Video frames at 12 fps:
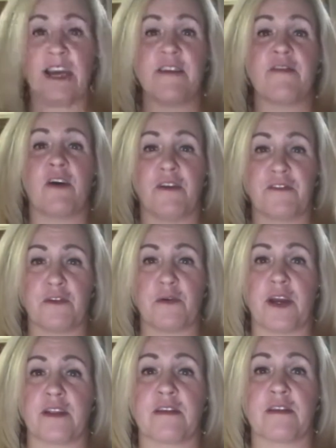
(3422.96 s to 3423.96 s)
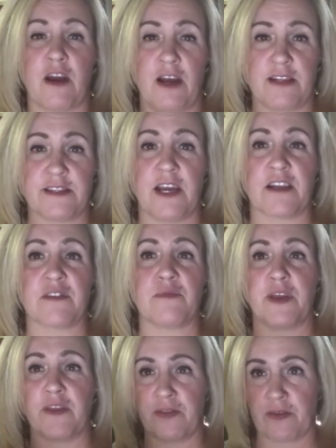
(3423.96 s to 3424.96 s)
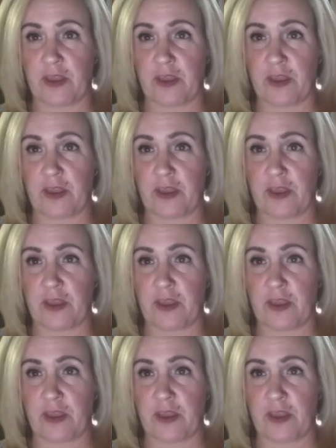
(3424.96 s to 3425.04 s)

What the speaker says: have also had contact with,